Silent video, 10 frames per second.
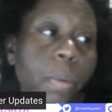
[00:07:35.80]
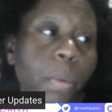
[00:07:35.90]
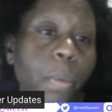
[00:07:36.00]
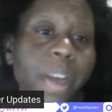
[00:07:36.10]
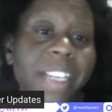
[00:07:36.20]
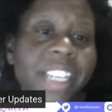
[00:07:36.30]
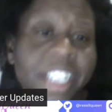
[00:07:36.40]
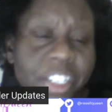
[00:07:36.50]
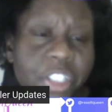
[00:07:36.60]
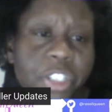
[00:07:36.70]
one
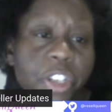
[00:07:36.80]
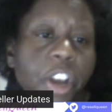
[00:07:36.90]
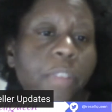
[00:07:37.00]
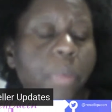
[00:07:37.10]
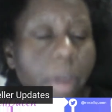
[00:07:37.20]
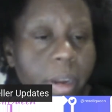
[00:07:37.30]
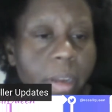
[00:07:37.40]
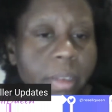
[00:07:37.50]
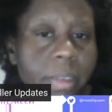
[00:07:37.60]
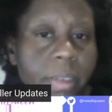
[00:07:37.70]
niche of
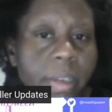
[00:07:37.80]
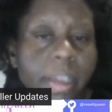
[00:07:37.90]
products.